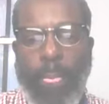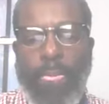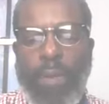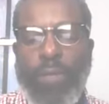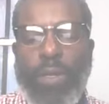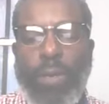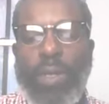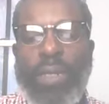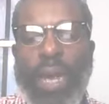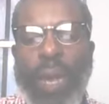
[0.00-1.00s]
if we don't
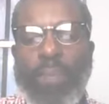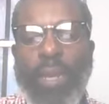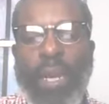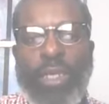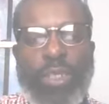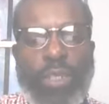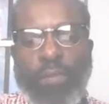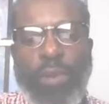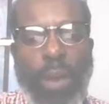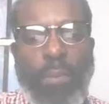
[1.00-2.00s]
adopt a shift
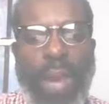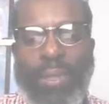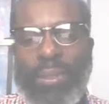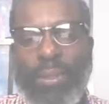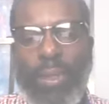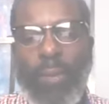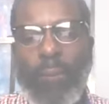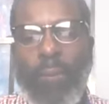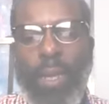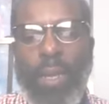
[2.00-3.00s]
in our mindset
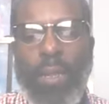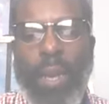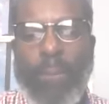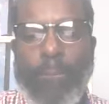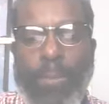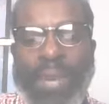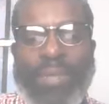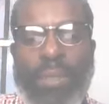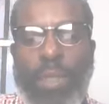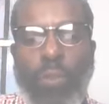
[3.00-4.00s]
that
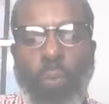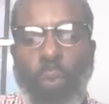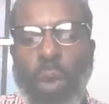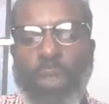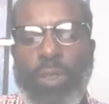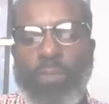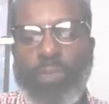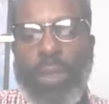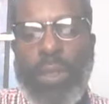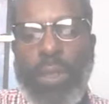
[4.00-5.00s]
makes us want to
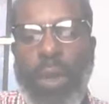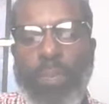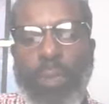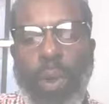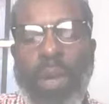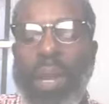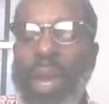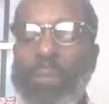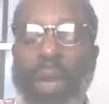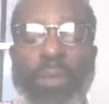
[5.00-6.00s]
be a part.
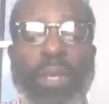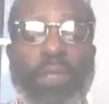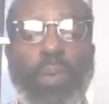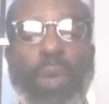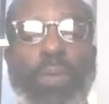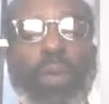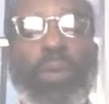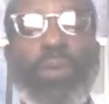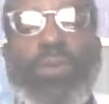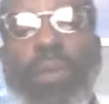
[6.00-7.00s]
And maybe that's why we go
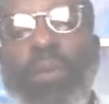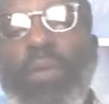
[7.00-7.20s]
through some of